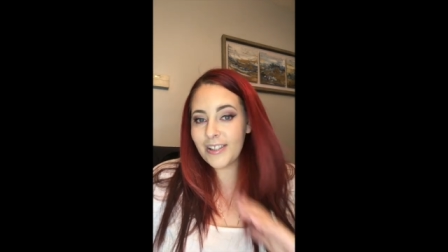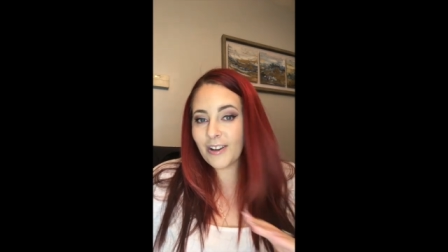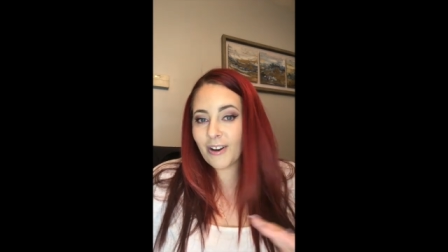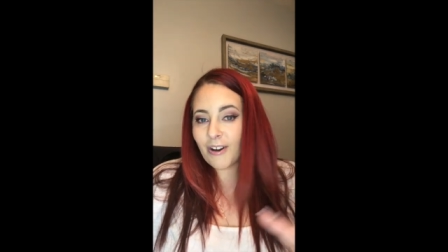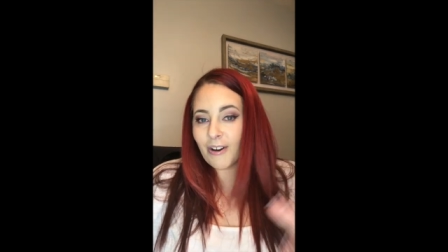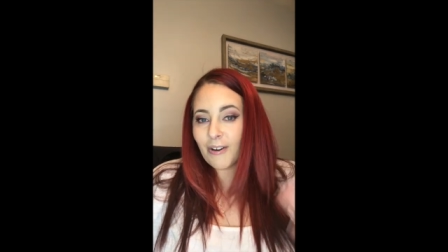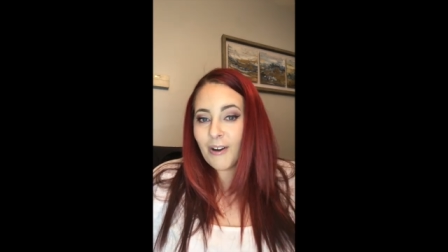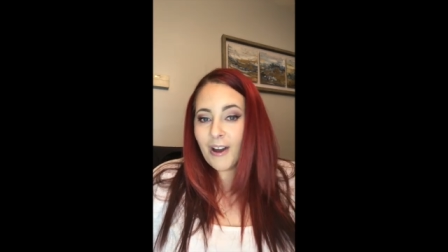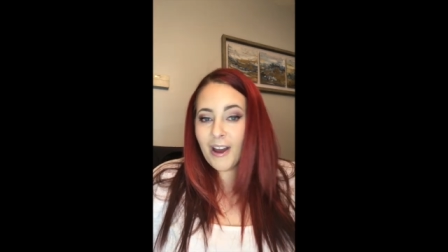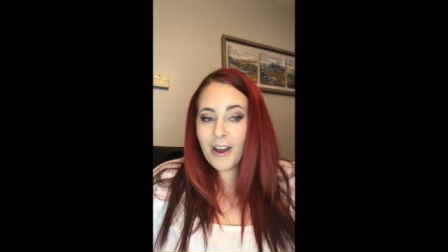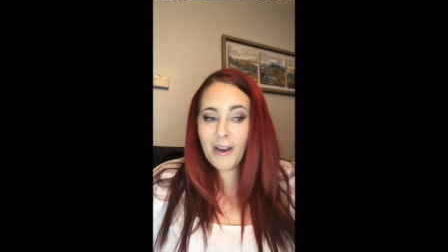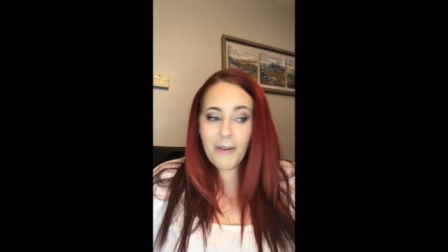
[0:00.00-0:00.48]

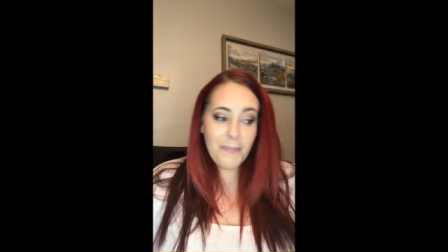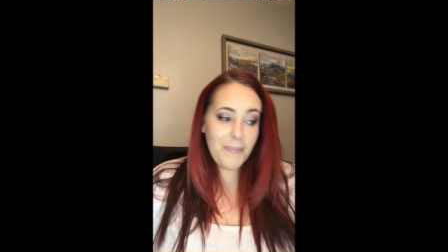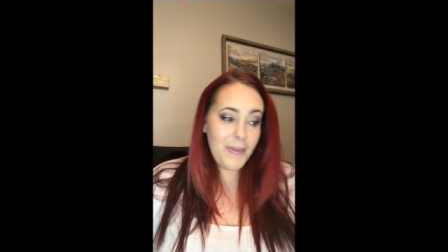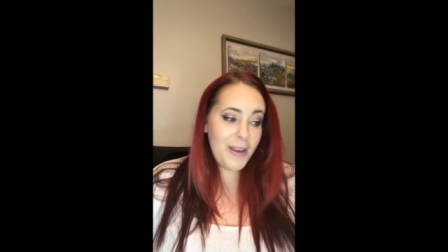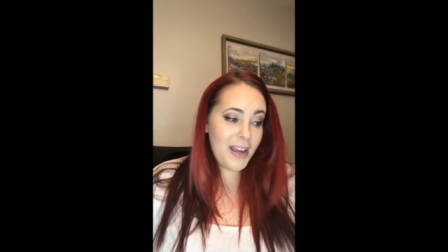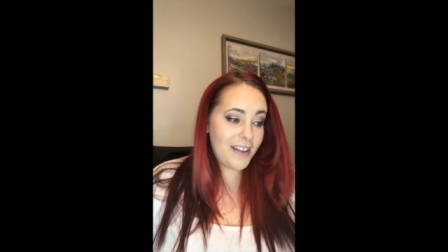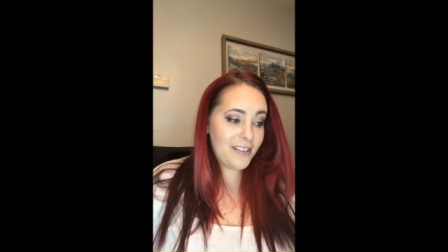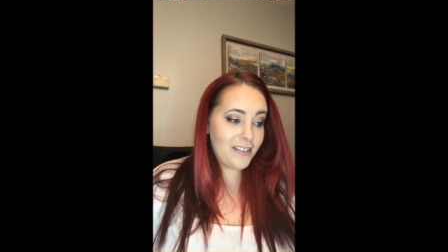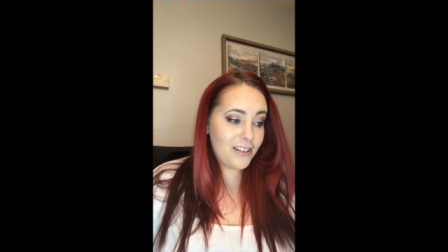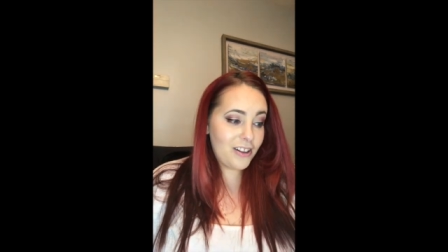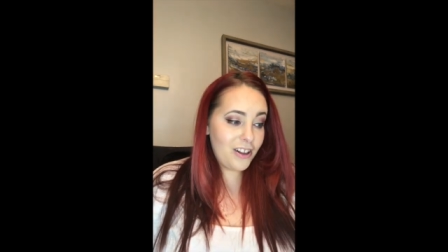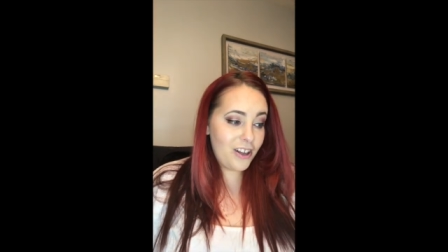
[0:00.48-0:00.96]
So
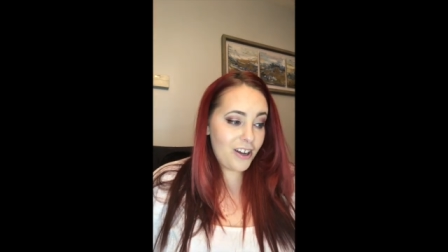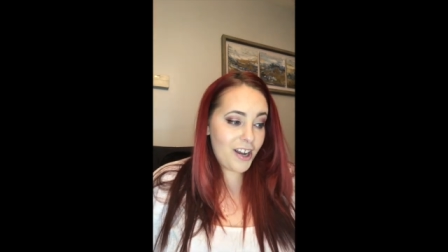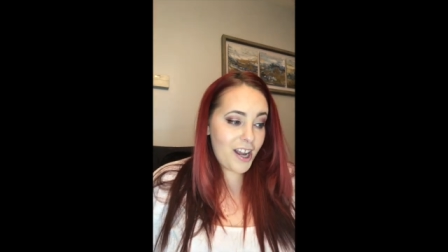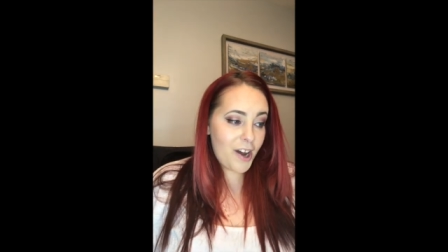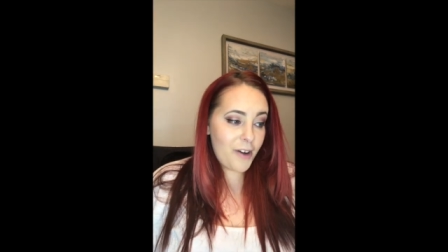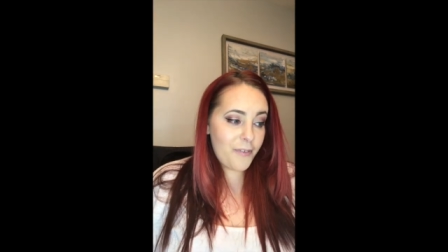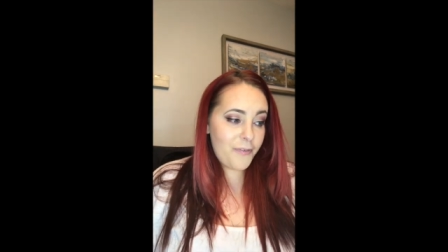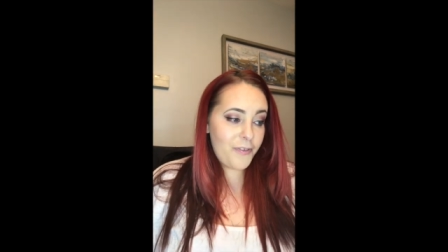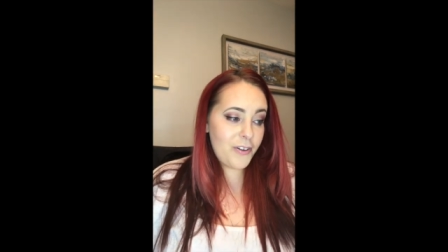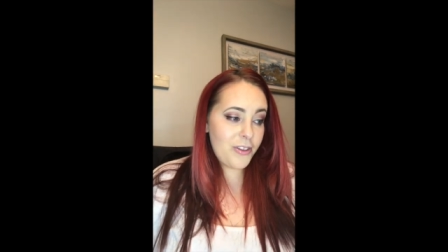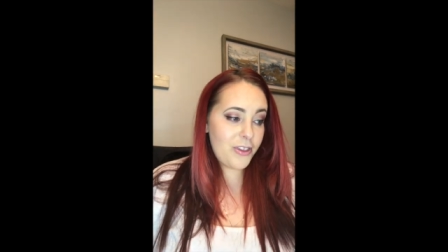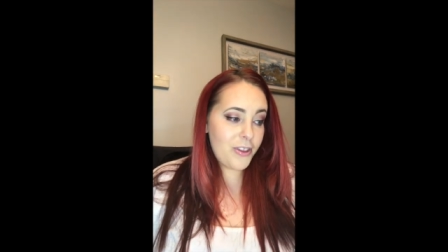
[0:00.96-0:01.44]
be on the
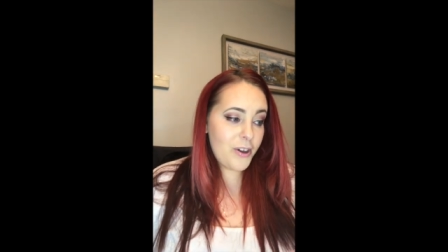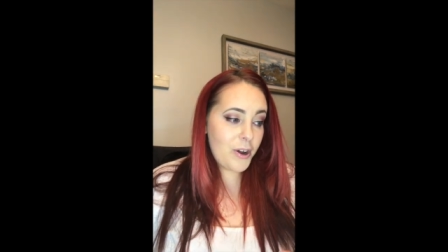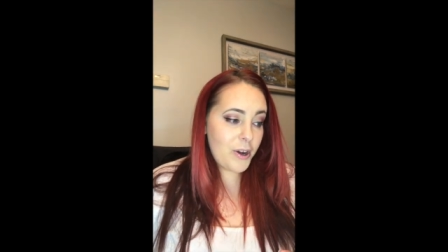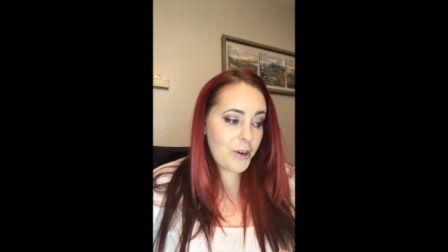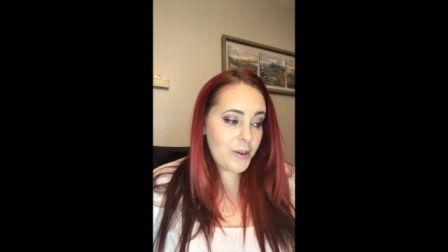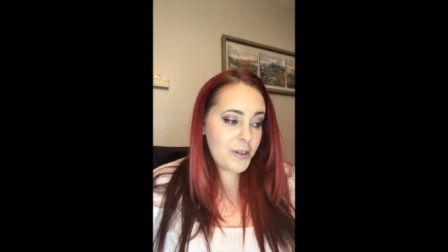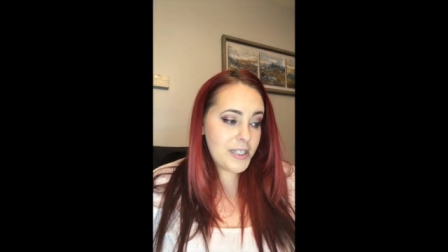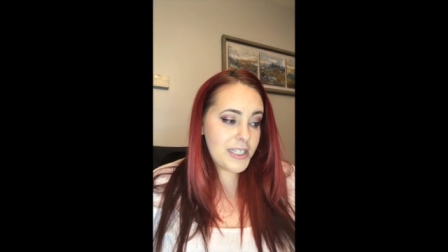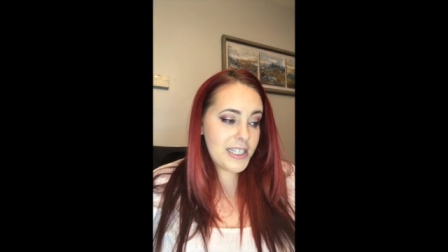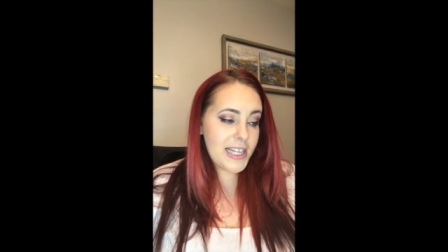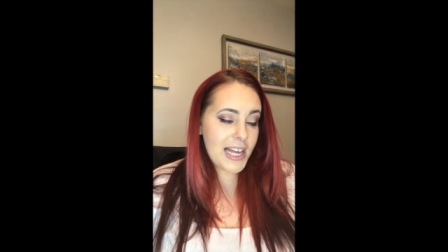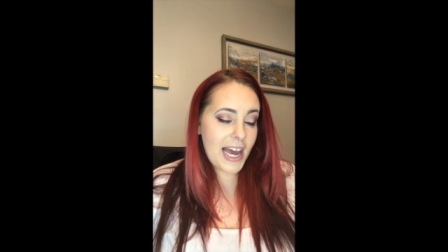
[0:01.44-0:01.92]
lookout for
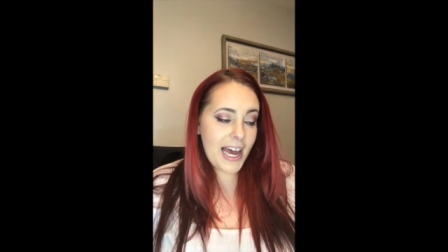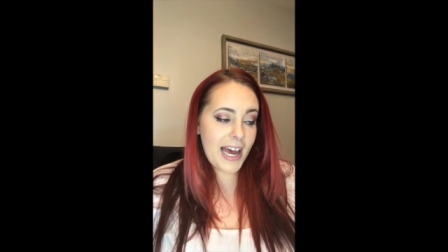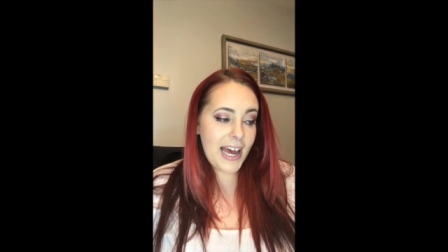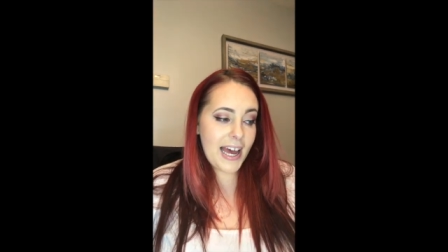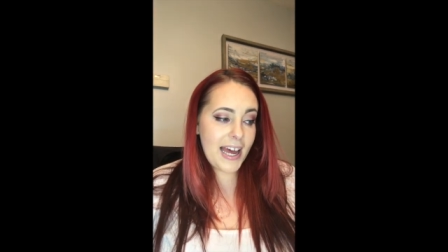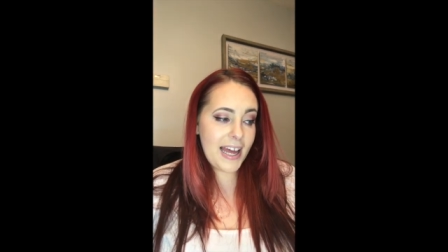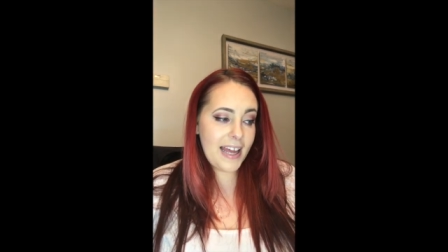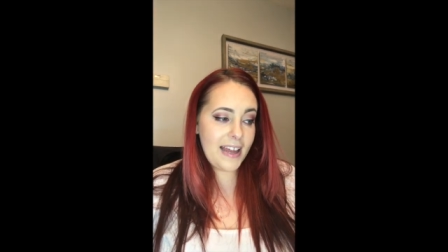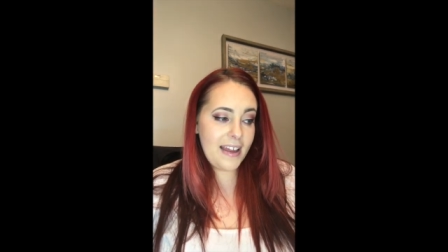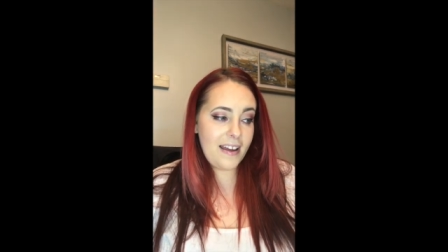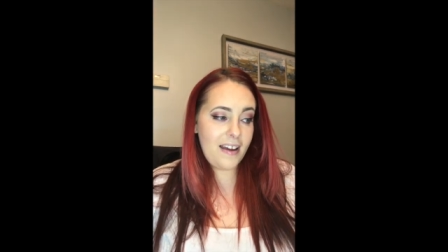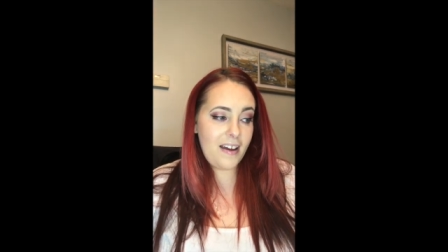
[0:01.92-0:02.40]
those
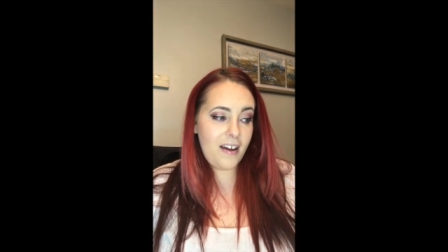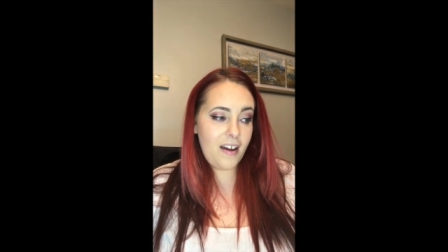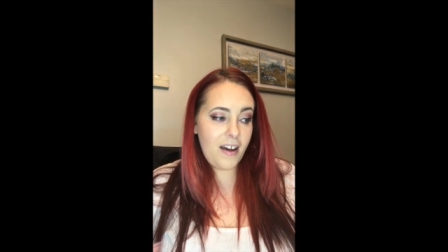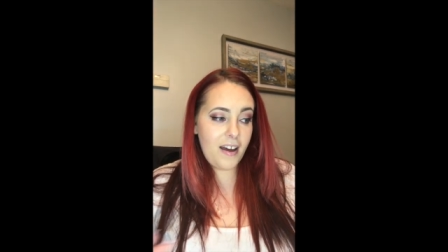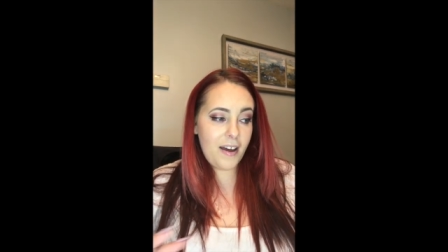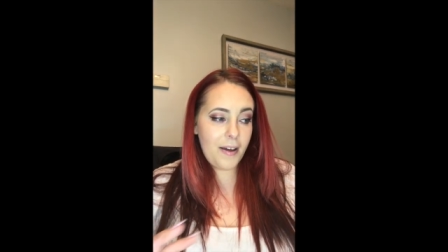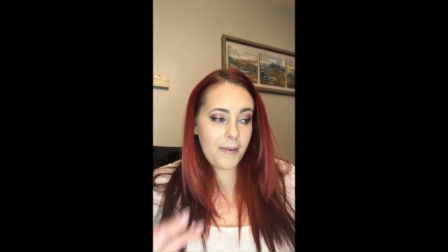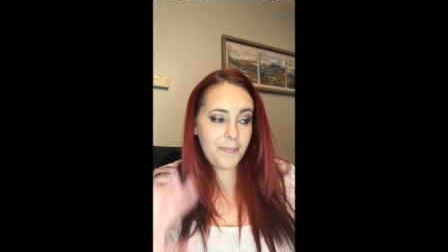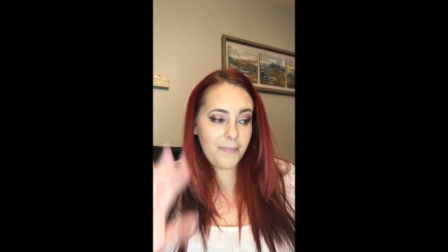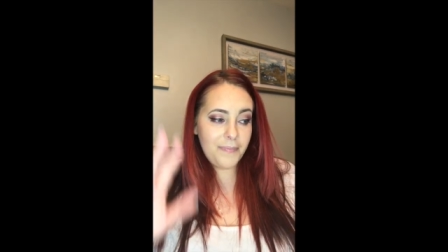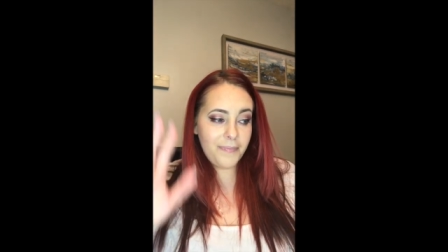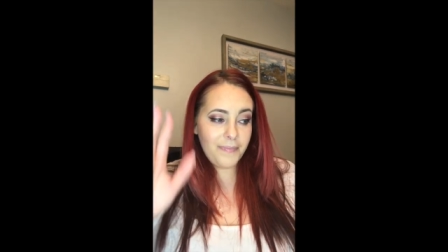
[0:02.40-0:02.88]
at
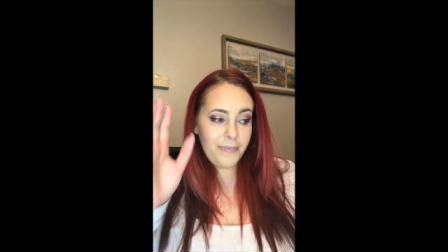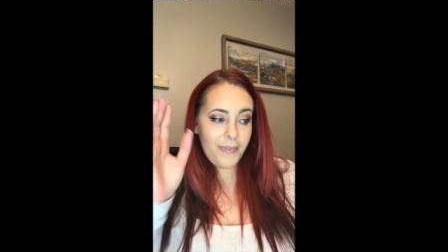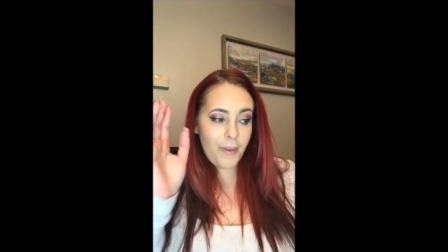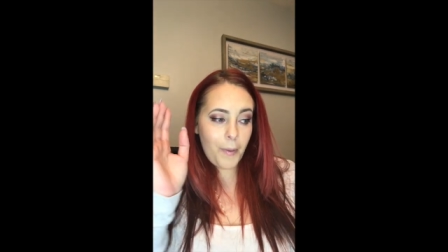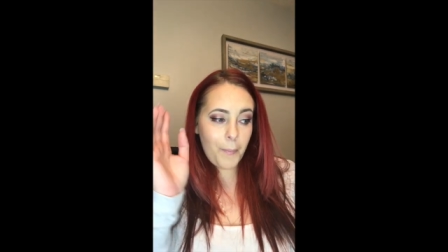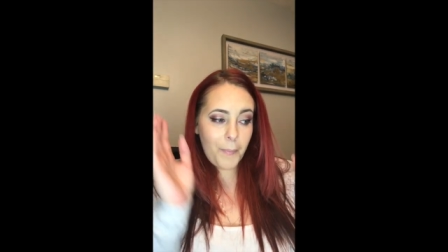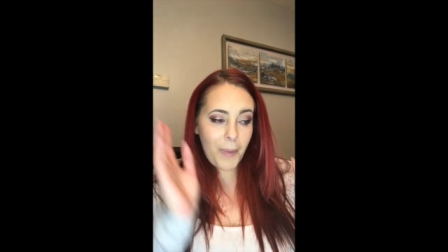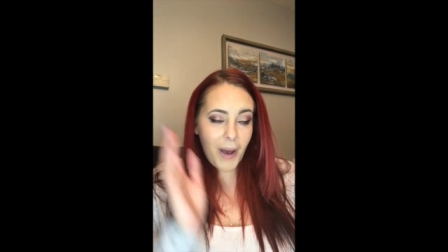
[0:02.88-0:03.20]
um,